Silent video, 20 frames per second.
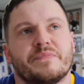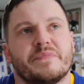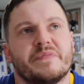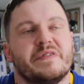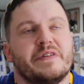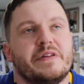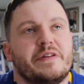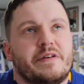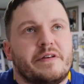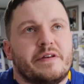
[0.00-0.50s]

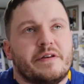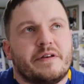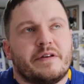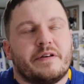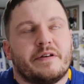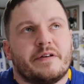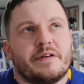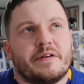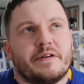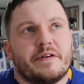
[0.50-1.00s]

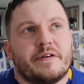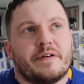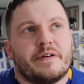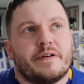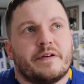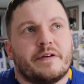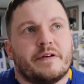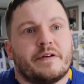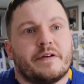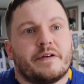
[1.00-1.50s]

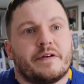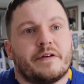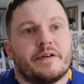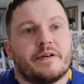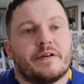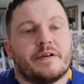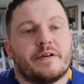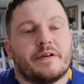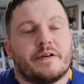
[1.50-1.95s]
Nothing is said.